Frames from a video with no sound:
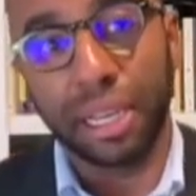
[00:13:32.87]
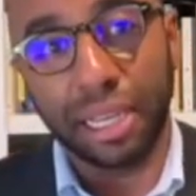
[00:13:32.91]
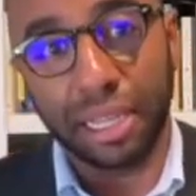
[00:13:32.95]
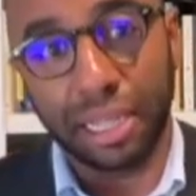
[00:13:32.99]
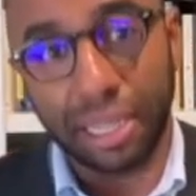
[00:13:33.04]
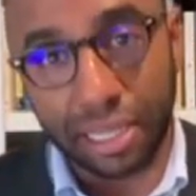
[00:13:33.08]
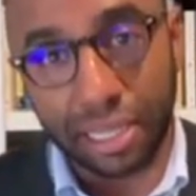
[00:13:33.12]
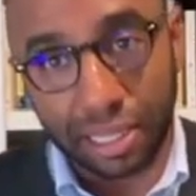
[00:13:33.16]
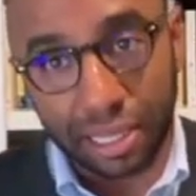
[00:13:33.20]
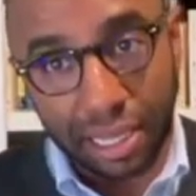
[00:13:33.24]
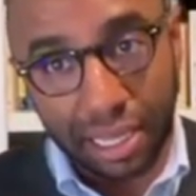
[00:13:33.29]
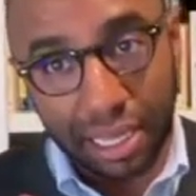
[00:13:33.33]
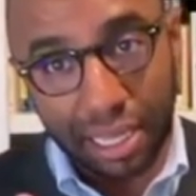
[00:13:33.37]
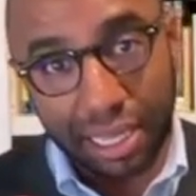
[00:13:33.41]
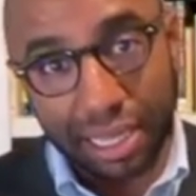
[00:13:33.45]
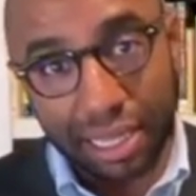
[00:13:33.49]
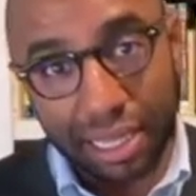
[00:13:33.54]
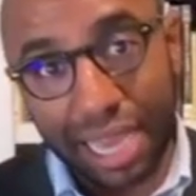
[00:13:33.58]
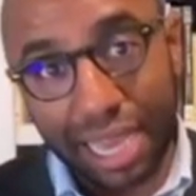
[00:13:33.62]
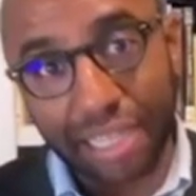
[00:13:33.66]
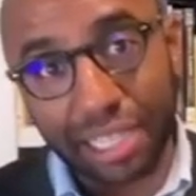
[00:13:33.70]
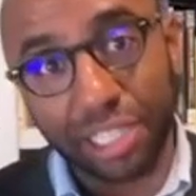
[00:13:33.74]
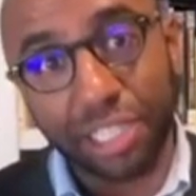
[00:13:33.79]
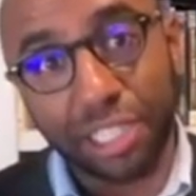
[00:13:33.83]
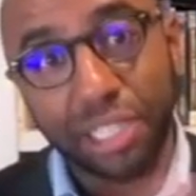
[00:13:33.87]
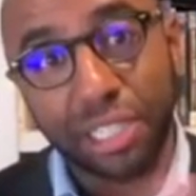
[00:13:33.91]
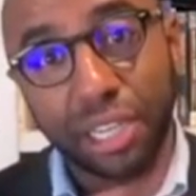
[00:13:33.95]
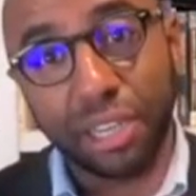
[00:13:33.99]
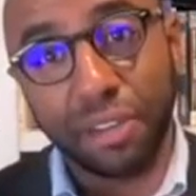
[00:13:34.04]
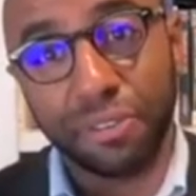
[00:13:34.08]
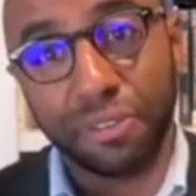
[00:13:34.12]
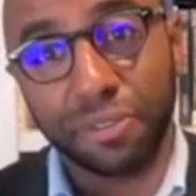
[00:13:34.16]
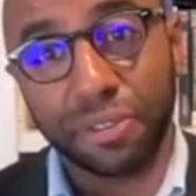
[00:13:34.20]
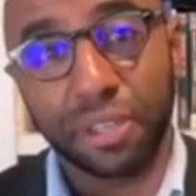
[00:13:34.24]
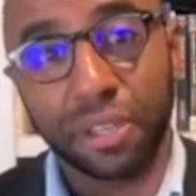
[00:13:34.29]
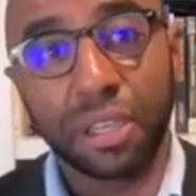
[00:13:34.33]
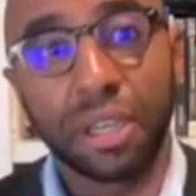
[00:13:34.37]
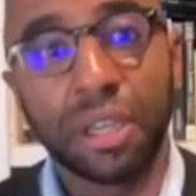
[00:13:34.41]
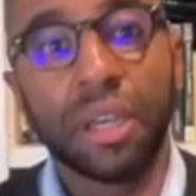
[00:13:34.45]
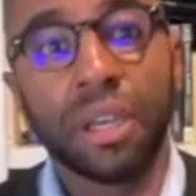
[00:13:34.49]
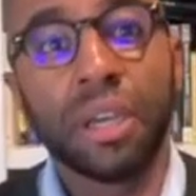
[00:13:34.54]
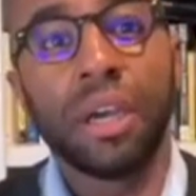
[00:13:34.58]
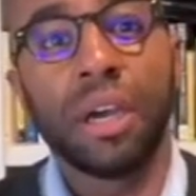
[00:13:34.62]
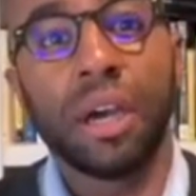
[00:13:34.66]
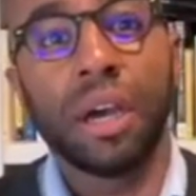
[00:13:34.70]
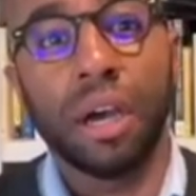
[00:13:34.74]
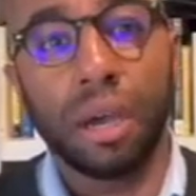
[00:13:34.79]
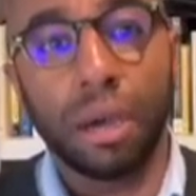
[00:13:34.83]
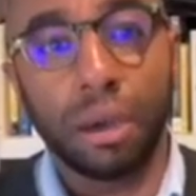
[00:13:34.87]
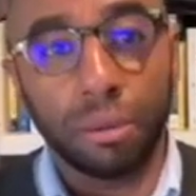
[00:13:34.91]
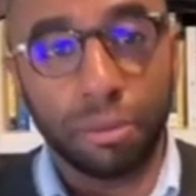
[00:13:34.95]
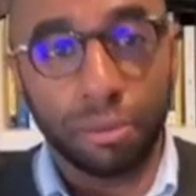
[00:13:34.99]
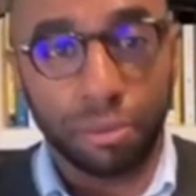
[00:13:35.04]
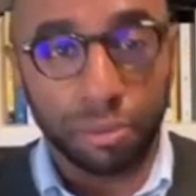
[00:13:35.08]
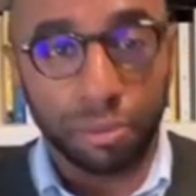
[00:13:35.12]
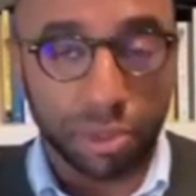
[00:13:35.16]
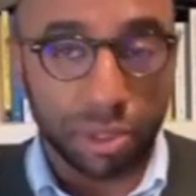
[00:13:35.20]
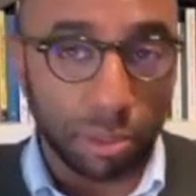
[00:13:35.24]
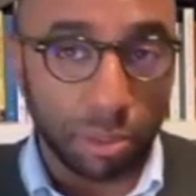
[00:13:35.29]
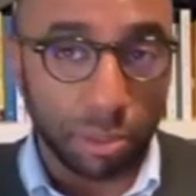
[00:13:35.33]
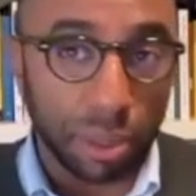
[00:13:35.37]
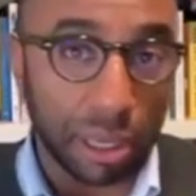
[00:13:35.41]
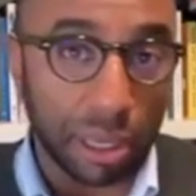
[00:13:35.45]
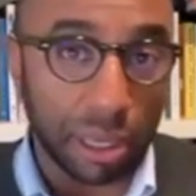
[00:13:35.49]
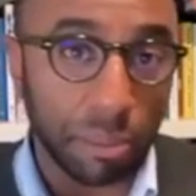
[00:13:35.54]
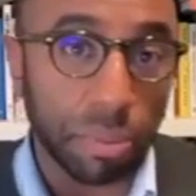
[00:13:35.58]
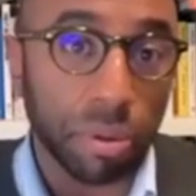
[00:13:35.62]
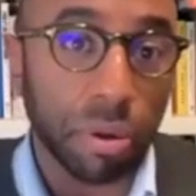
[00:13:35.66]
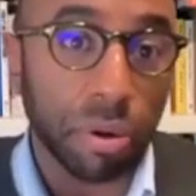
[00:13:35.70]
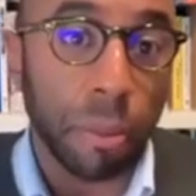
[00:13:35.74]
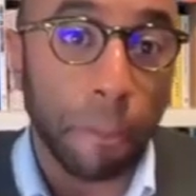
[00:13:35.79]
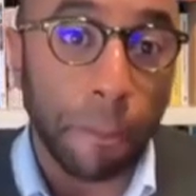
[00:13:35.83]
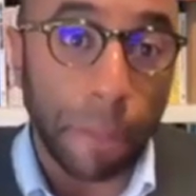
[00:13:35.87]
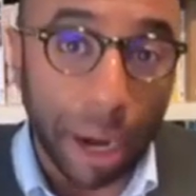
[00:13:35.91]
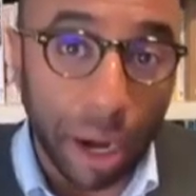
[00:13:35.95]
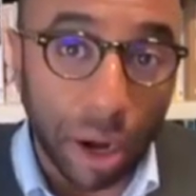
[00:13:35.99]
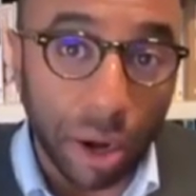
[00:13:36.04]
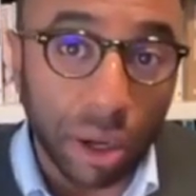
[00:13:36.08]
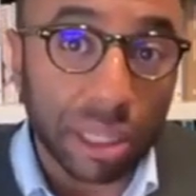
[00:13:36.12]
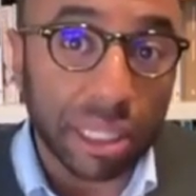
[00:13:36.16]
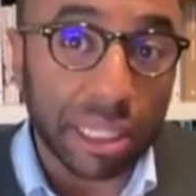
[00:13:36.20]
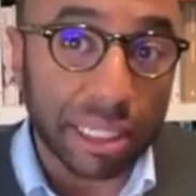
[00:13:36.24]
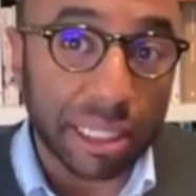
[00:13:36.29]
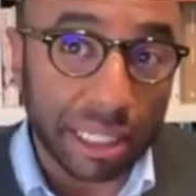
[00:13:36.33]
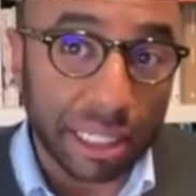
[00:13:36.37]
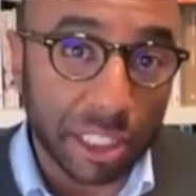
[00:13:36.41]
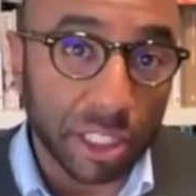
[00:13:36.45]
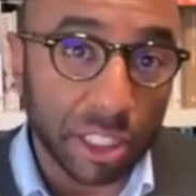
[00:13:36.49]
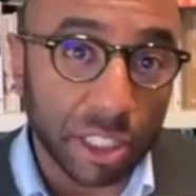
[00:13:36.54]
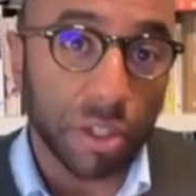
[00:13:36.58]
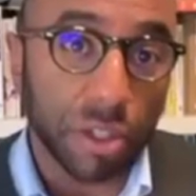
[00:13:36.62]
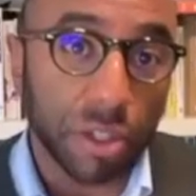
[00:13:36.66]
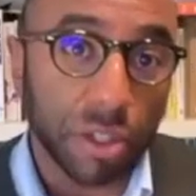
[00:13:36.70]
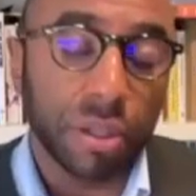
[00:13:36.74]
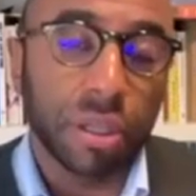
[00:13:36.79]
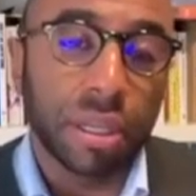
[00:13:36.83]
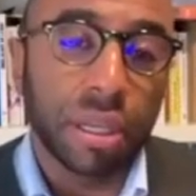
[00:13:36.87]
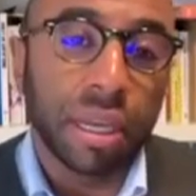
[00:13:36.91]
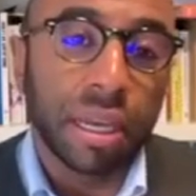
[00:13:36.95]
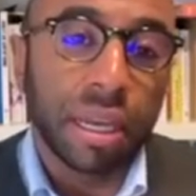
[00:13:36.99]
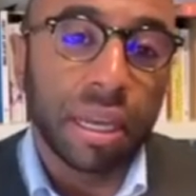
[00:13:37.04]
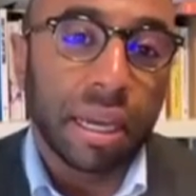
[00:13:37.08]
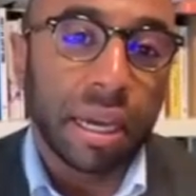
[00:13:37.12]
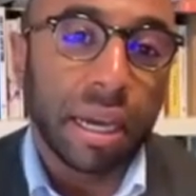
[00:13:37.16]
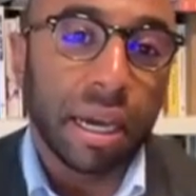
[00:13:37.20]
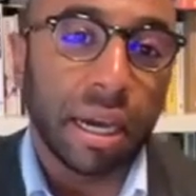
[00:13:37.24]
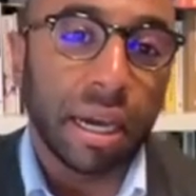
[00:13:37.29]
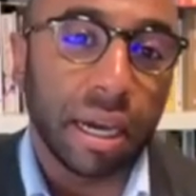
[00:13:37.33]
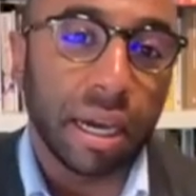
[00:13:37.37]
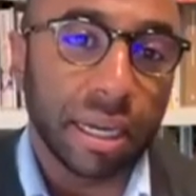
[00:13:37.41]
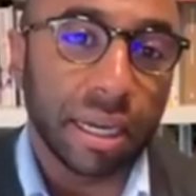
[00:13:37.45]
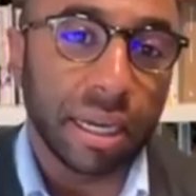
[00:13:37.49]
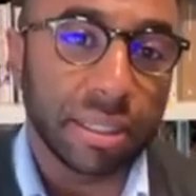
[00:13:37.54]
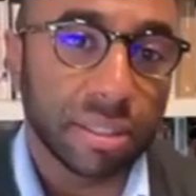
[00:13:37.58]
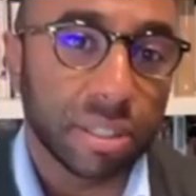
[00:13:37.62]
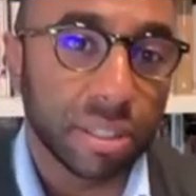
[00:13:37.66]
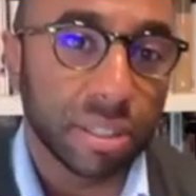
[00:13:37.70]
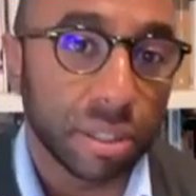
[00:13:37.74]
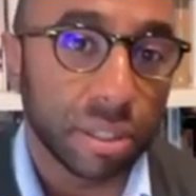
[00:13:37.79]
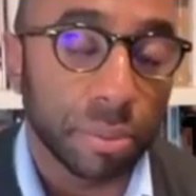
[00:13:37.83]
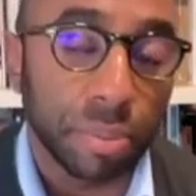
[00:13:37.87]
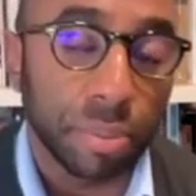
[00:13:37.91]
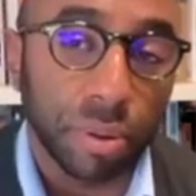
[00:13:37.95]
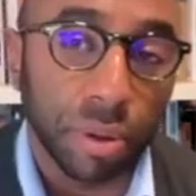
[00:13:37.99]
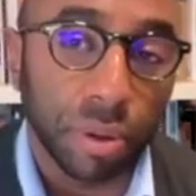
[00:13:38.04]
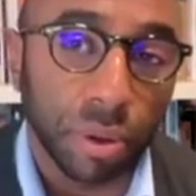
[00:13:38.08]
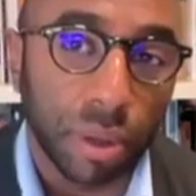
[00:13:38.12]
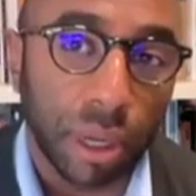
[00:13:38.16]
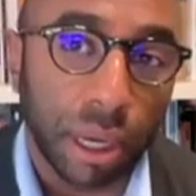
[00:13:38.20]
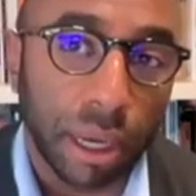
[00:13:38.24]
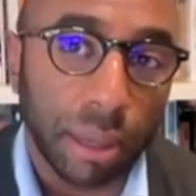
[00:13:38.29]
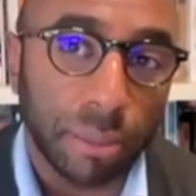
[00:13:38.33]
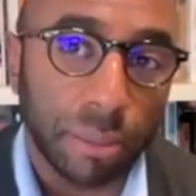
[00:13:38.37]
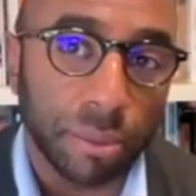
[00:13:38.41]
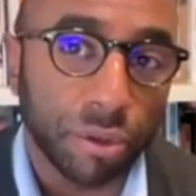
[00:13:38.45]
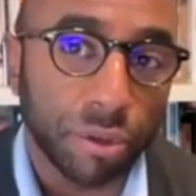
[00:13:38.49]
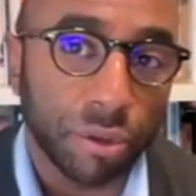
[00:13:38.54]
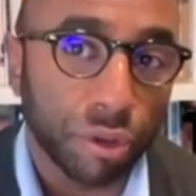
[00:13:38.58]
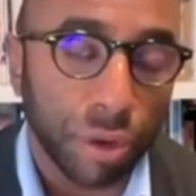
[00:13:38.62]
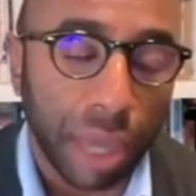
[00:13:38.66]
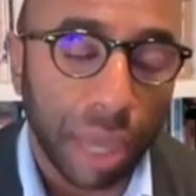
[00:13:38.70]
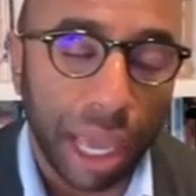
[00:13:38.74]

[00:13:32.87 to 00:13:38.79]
and That shift to be primarily digital uh, and to depl- um,